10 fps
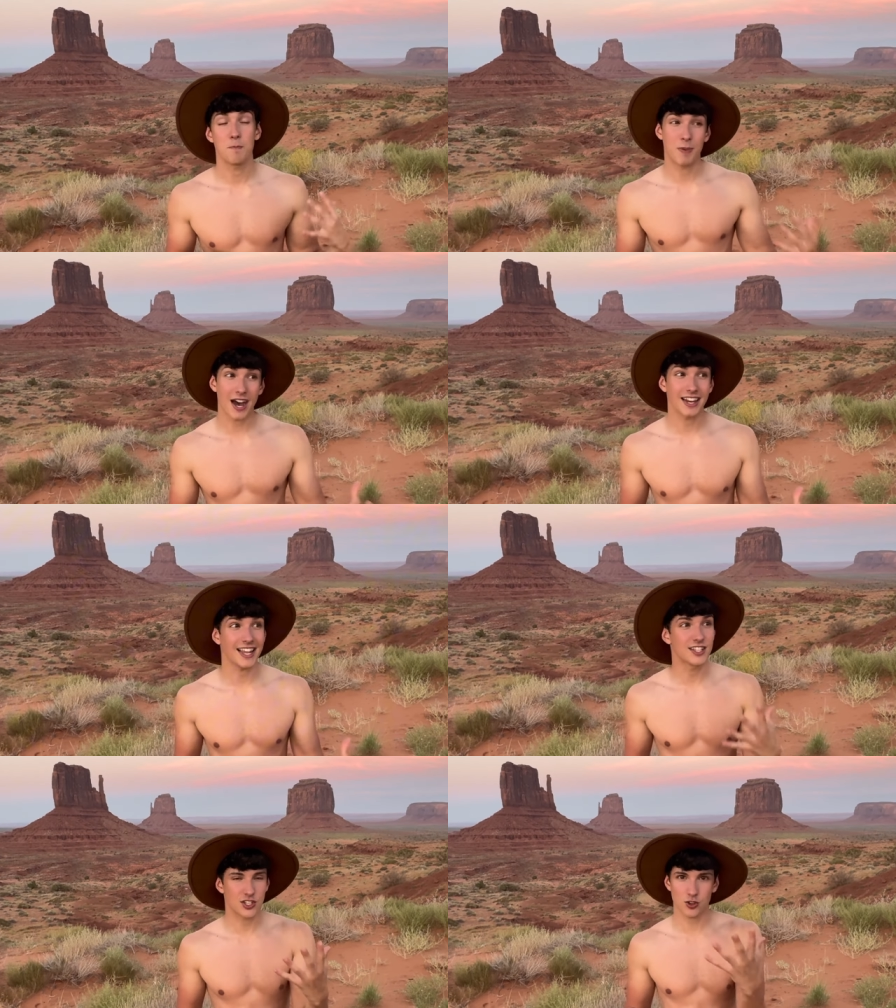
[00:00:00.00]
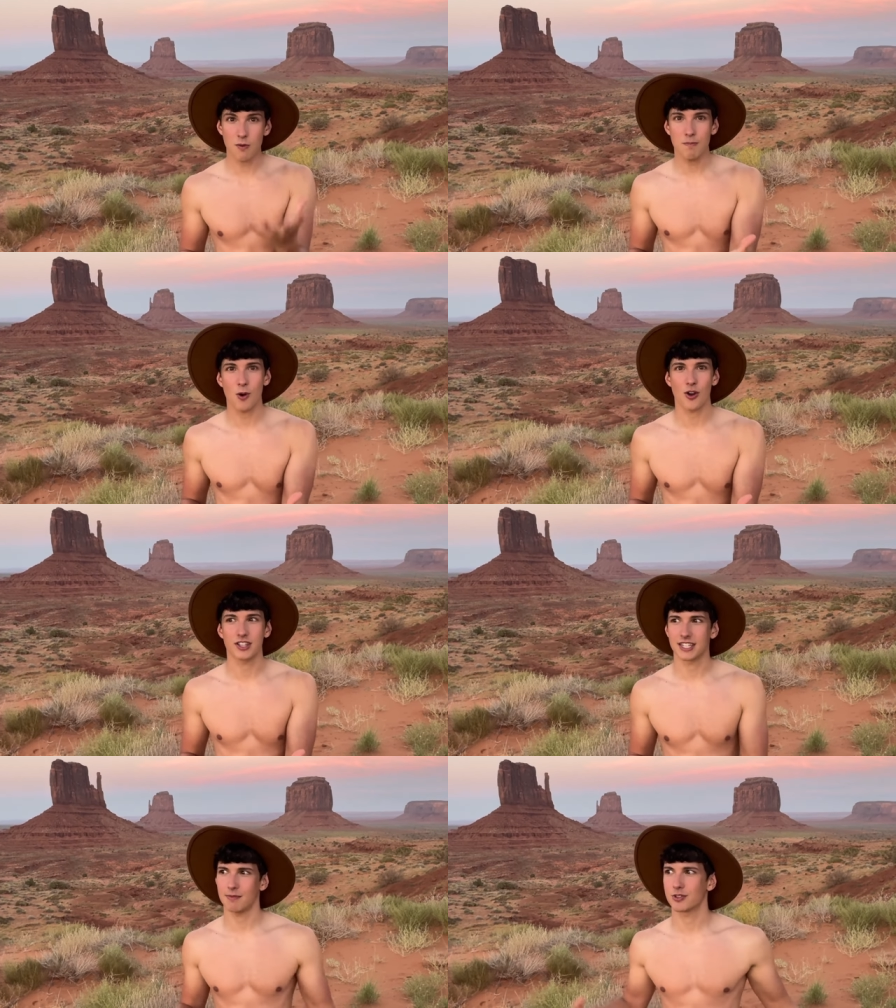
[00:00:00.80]
But in some
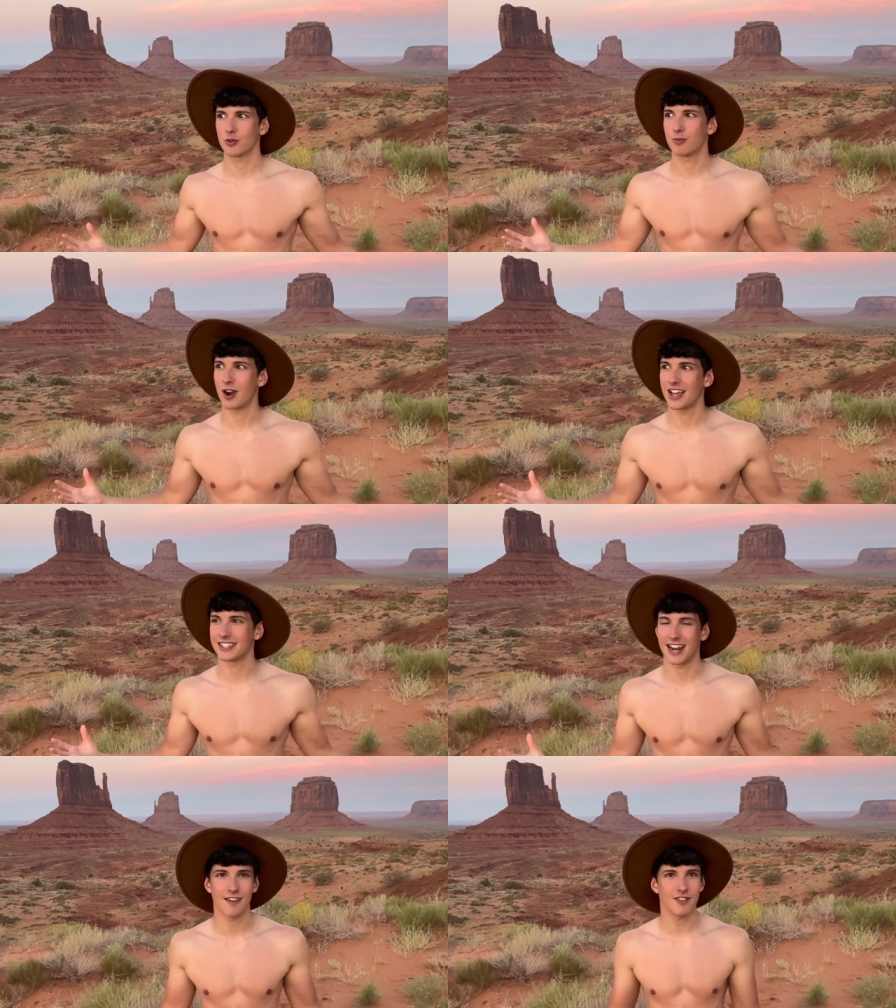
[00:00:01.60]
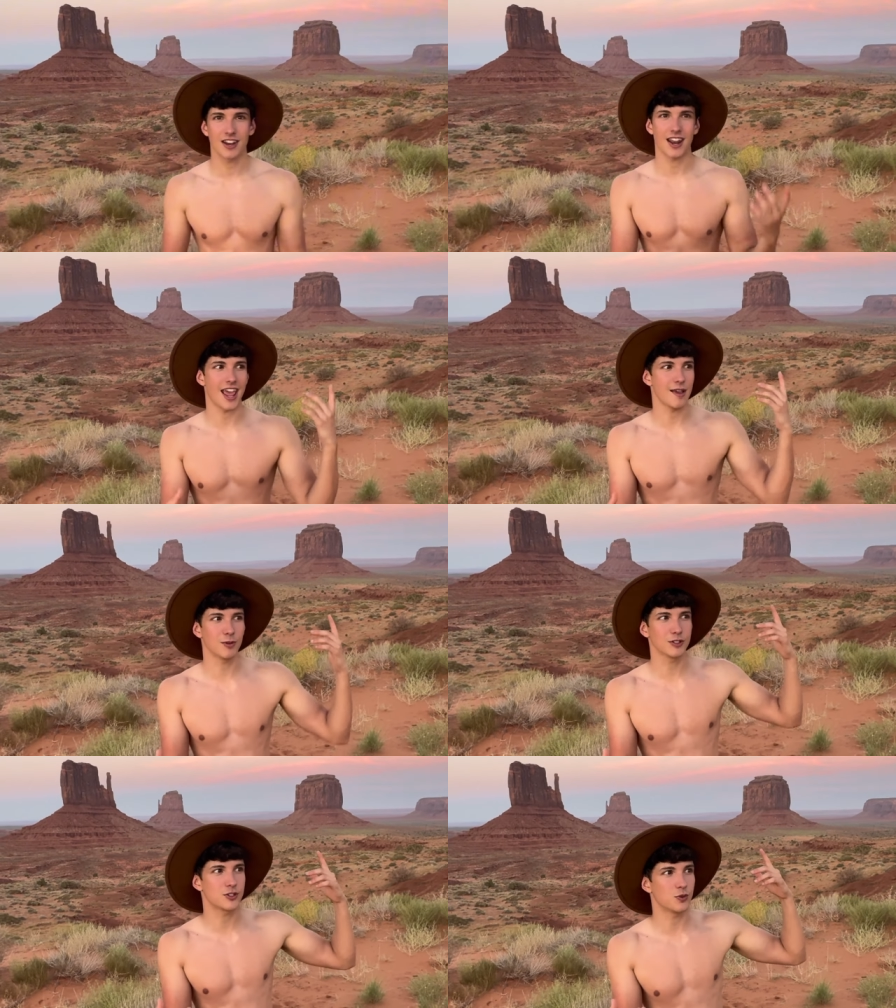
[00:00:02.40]
points, I'm surprised that I've been
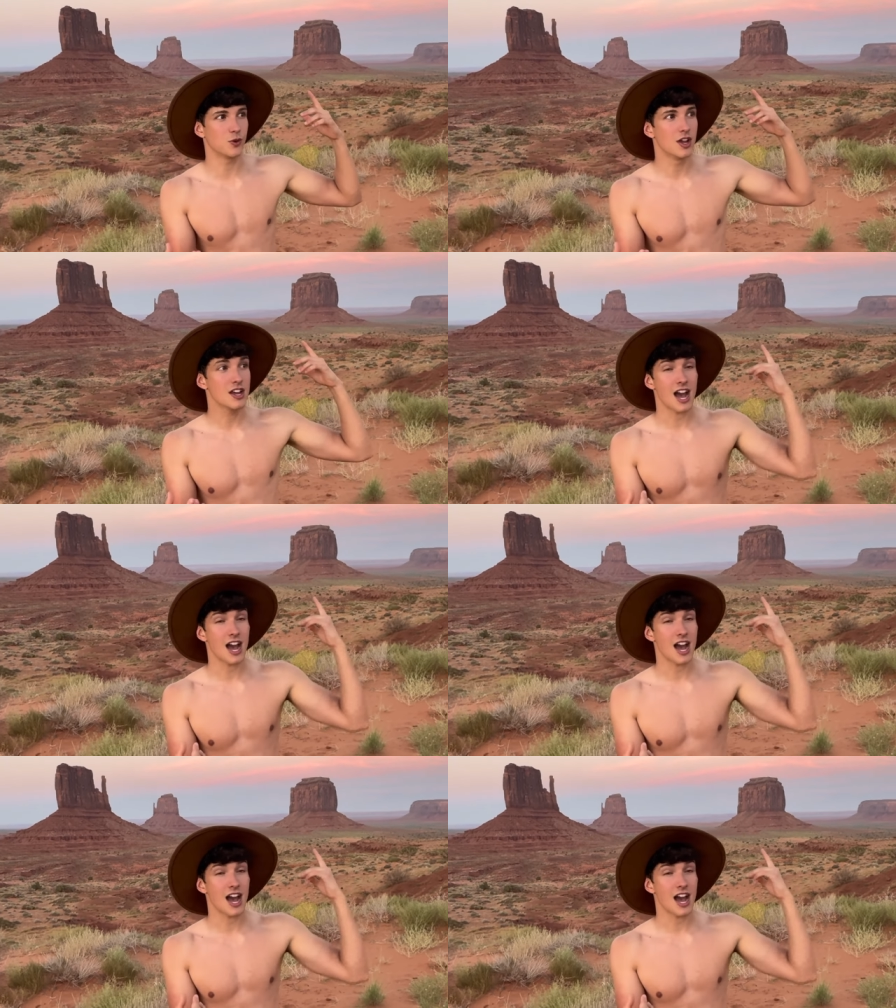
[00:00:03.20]
able to